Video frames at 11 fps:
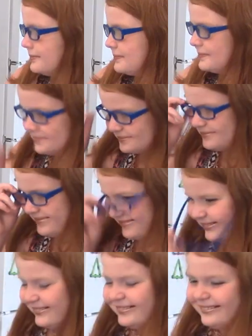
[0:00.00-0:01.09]

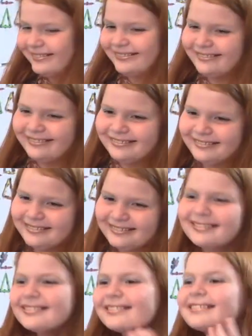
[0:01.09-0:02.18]

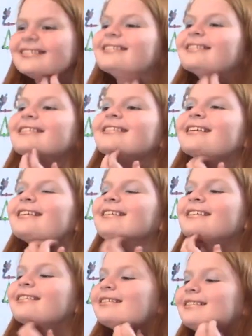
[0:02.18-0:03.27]

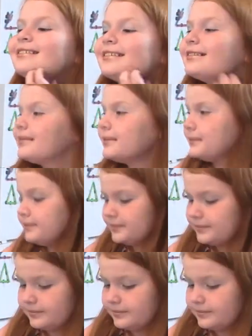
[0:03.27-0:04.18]
(silent)